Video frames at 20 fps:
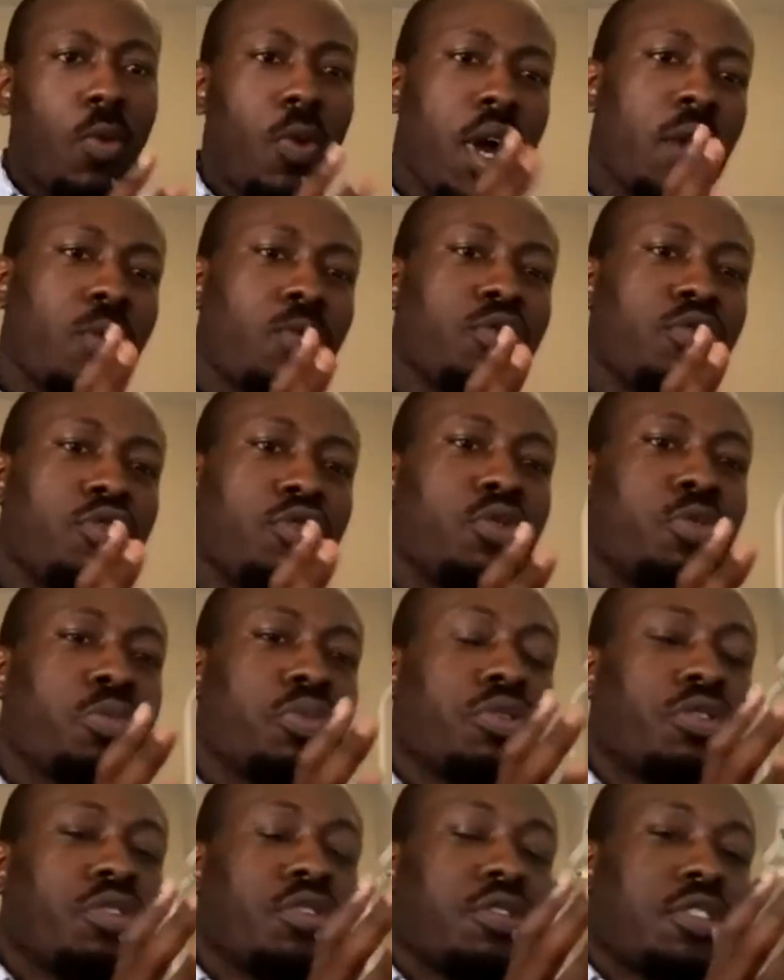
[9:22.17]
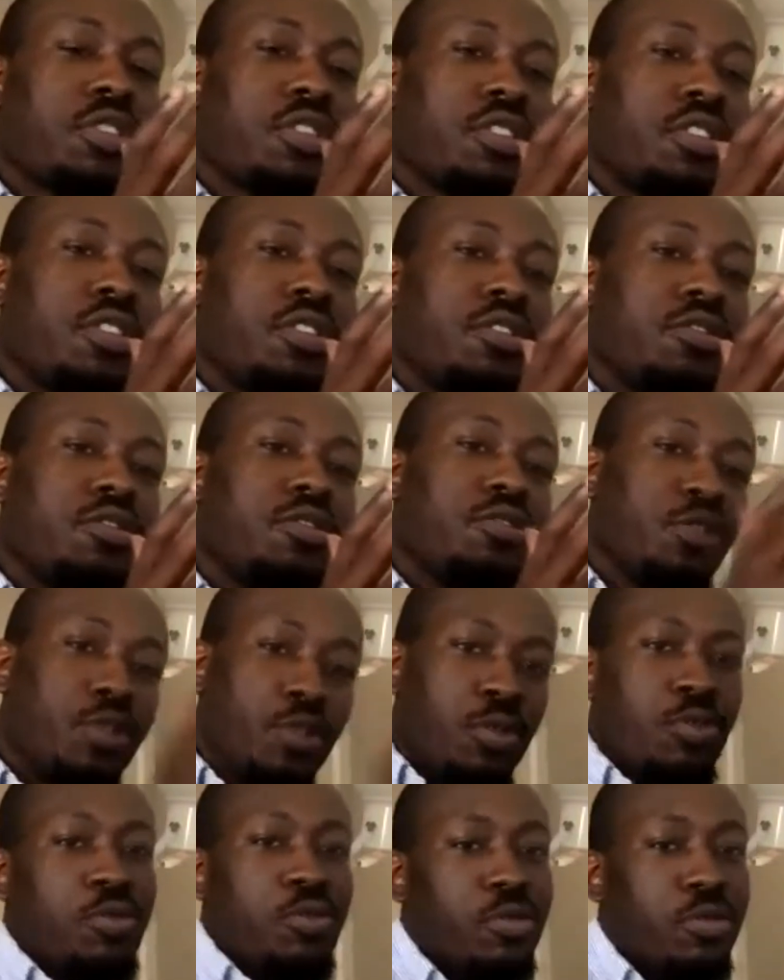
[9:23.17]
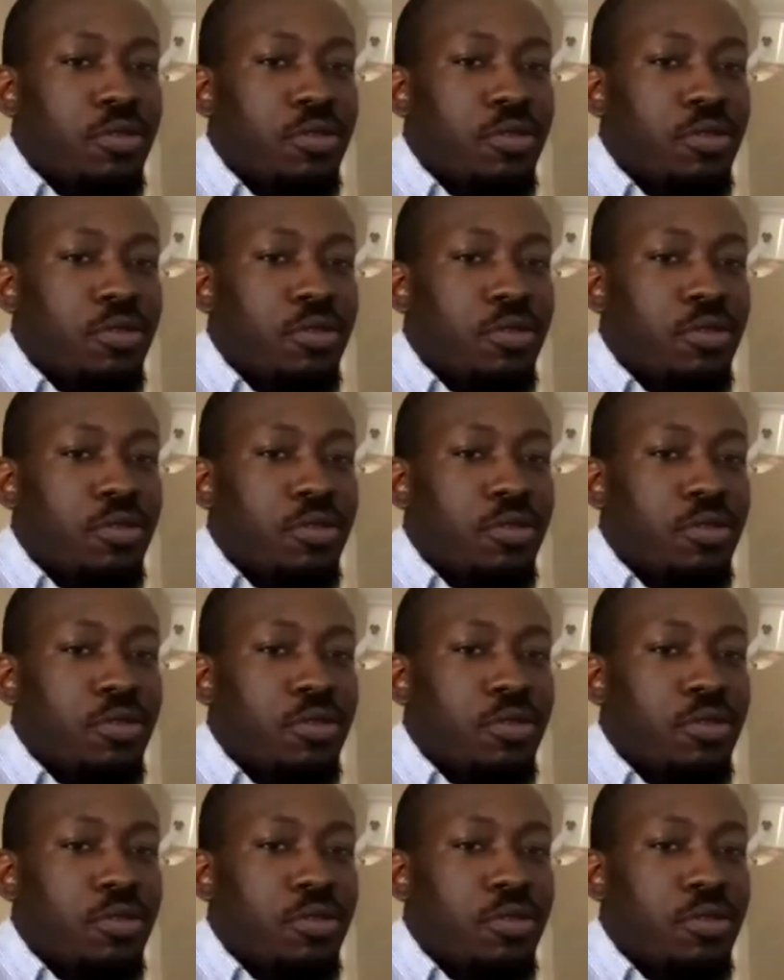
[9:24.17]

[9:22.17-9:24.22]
why would you put us in two?